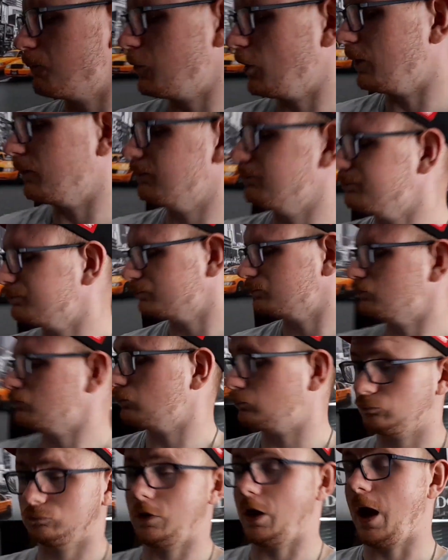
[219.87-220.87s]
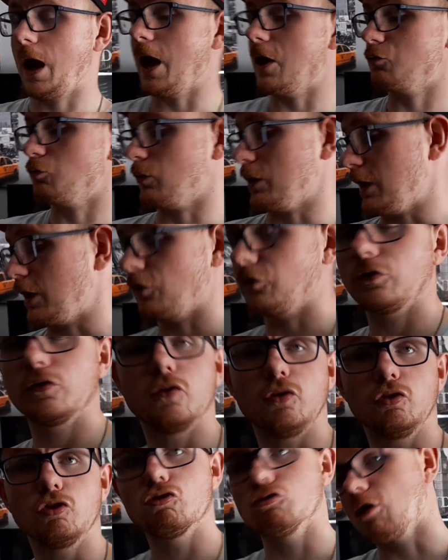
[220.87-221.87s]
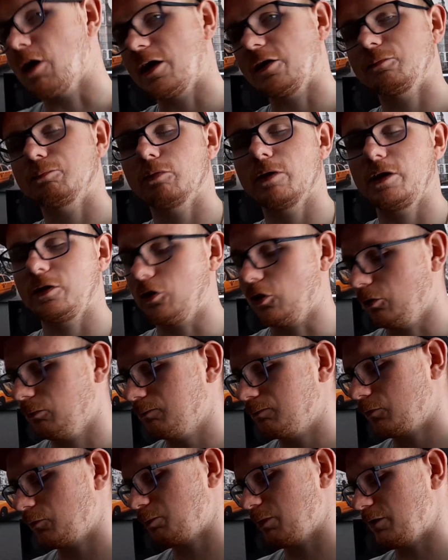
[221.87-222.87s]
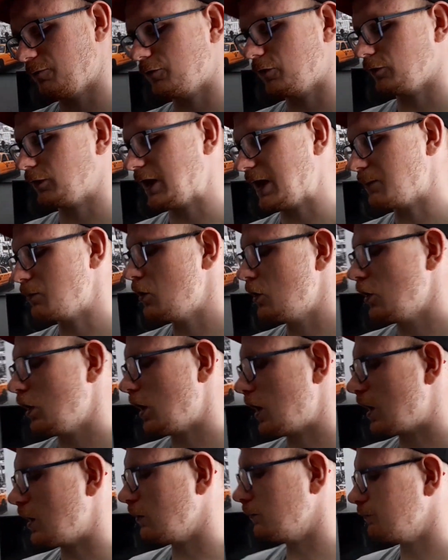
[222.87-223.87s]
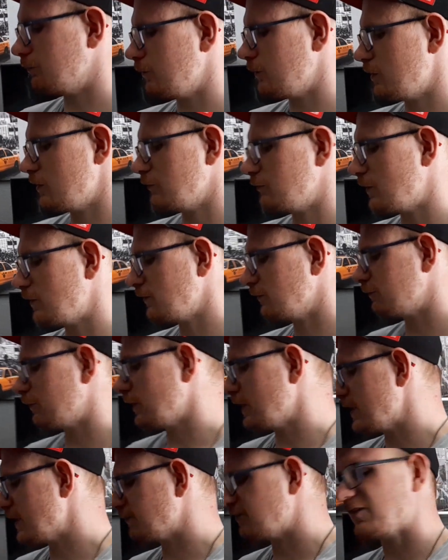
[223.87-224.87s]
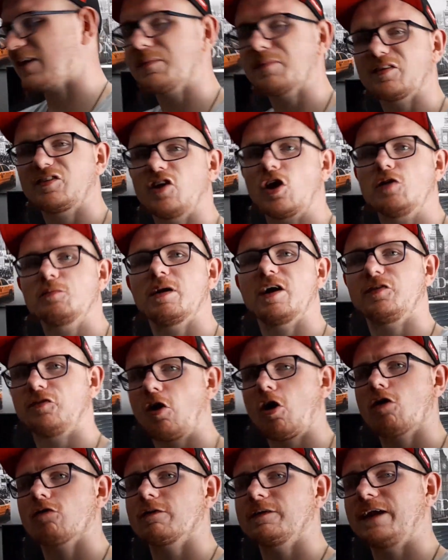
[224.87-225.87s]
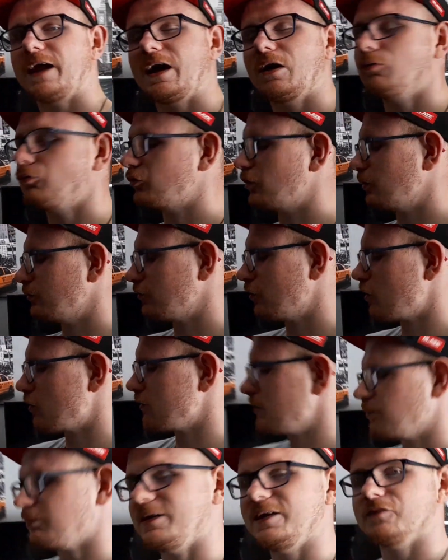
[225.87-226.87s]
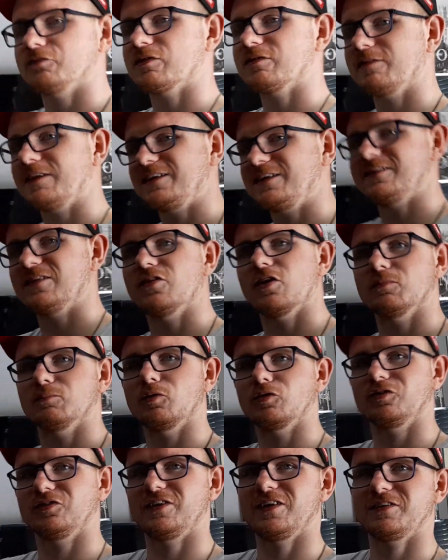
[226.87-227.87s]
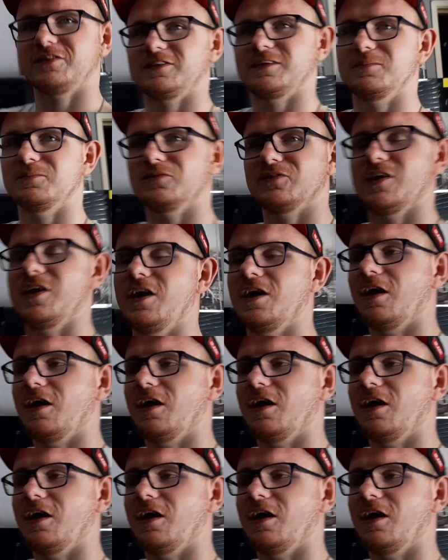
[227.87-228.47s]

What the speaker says: But it is what it is. It's alright. It's pretty good. It's a pretty fun game. Funnily enough, this game is actually owned by Atari now. So Atari, please re-release this on modern systems.